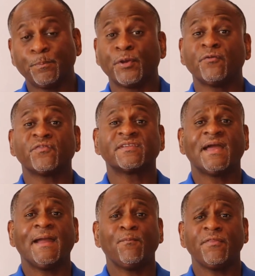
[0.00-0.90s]
But over
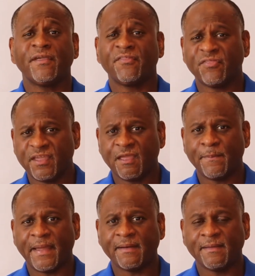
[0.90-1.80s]
time, when they think
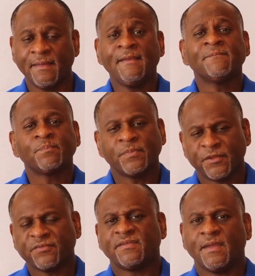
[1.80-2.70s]
about it,
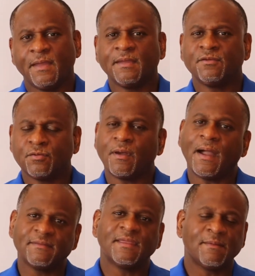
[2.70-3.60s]
they'll say, hey, you know,
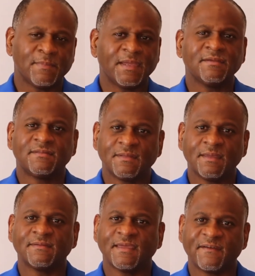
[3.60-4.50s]
that made
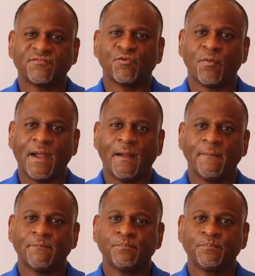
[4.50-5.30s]
sense after a while.